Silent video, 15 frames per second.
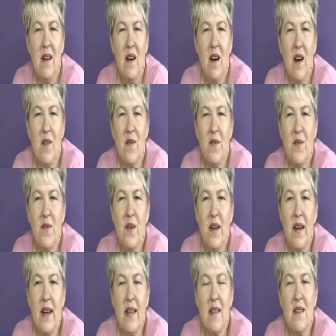I've
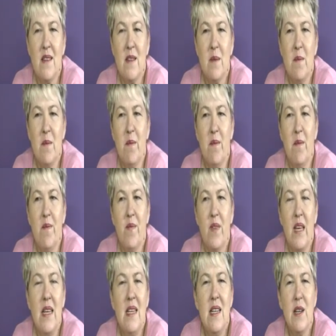had some
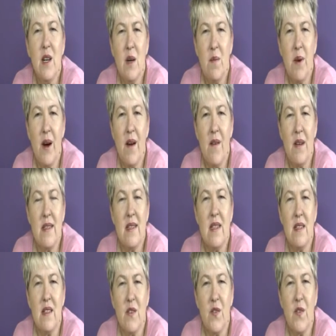indigo
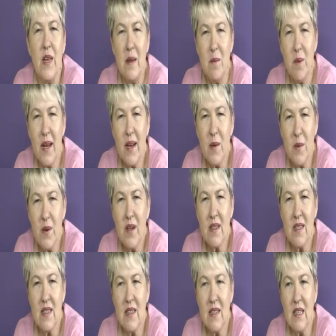bioresonance feedback work
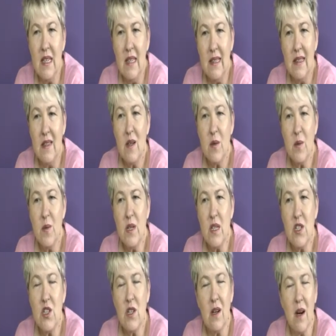done,
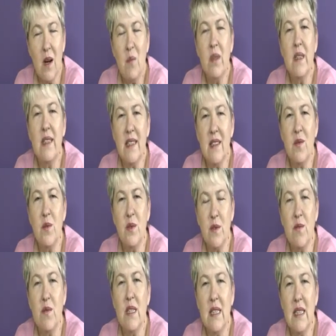which I believe was
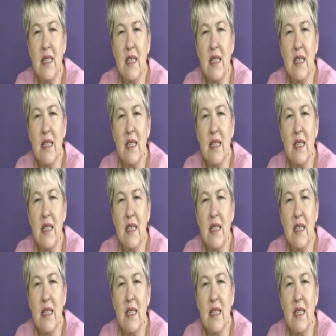really